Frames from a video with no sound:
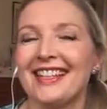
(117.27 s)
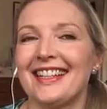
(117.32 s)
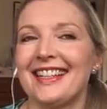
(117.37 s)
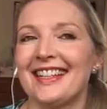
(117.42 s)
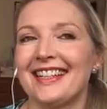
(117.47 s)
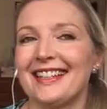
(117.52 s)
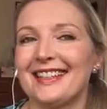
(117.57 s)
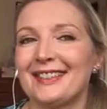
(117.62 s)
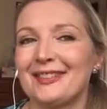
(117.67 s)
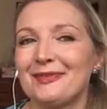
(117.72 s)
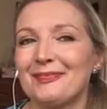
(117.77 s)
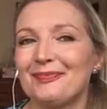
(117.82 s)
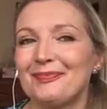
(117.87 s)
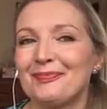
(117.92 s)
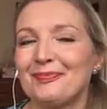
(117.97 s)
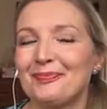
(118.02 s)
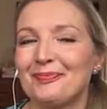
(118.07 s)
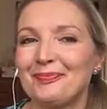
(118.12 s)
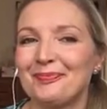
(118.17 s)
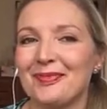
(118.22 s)

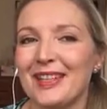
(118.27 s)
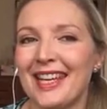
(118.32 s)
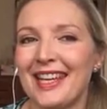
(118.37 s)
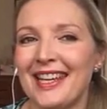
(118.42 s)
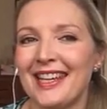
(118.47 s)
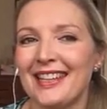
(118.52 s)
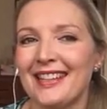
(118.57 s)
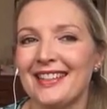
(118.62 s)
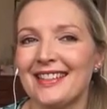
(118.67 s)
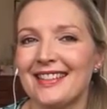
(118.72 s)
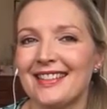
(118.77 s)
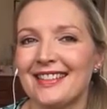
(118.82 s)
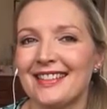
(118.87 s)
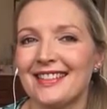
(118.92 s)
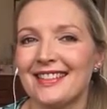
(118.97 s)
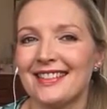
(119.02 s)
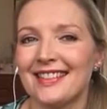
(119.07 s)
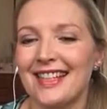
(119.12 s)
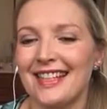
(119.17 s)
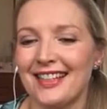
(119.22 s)
And
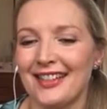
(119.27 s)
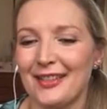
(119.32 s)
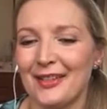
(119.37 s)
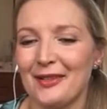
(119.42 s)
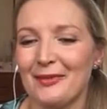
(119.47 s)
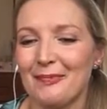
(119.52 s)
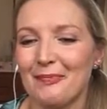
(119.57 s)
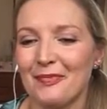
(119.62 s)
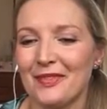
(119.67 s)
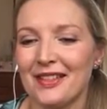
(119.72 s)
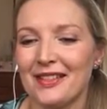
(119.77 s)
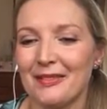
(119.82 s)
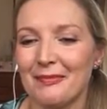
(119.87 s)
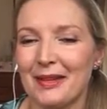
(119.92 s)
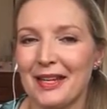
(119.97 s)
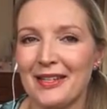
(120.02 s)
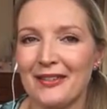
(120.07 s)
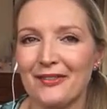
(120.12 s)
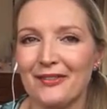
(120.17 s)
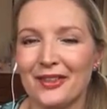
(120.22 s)
I don't know, it doesn't
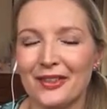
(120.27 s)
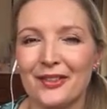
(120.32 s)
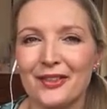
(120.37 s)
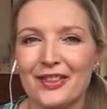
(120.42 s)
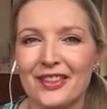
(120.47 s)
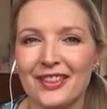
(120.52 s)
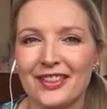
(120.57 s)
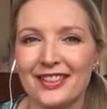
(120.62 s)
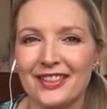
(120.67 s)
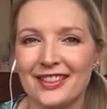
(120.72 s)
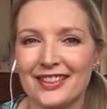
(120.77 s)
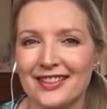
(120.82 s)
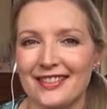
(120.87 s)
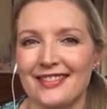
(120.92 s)
make you feel good.